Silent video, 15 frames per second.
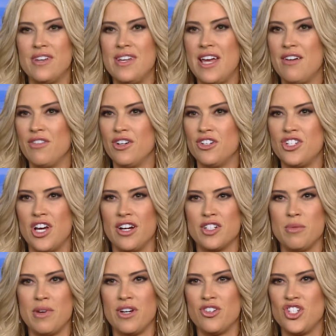never talked
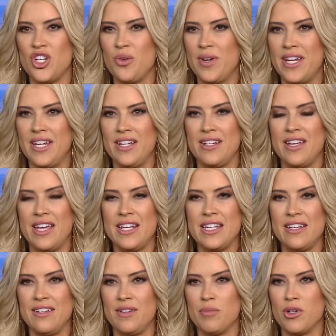about showing
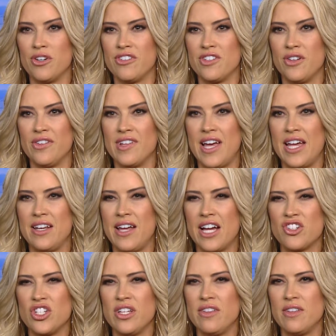any personal side.
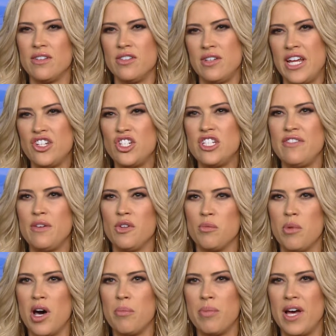Actually, HGTV was
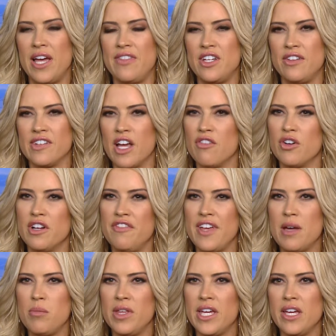bought by the Discovery
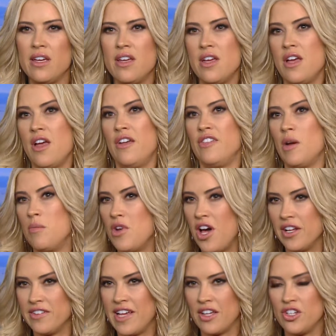family, so I'm
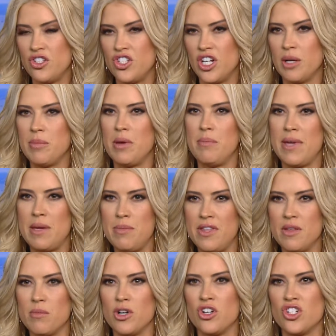not exactly sure, but maybe
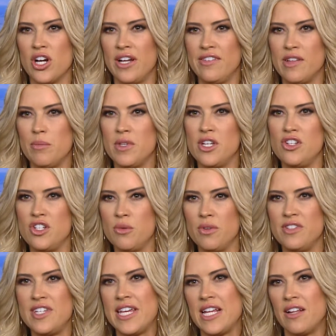the merger has something to do
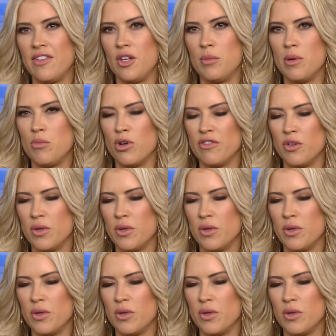with taking a little bit more of a